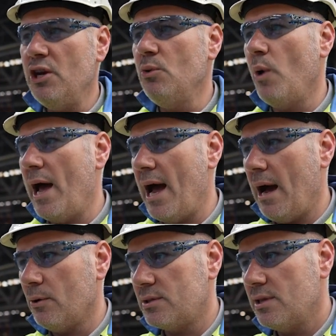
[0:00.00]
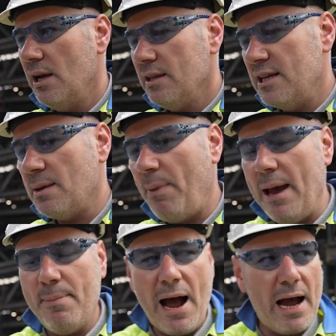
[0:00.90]
new warehouse. There's a
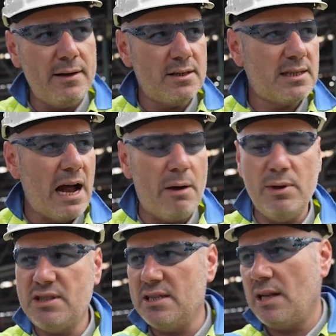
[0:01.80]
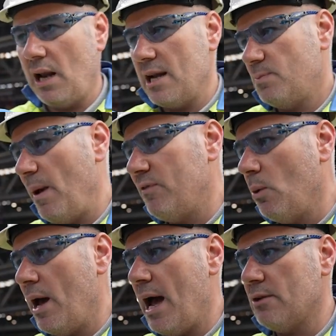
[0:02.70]
bay behind us now, which is the last bit of the
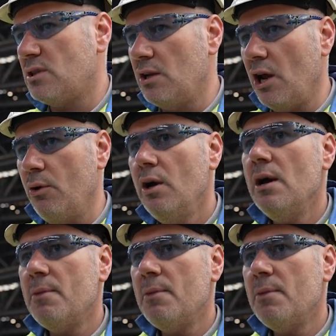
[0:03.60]
warehouse to do,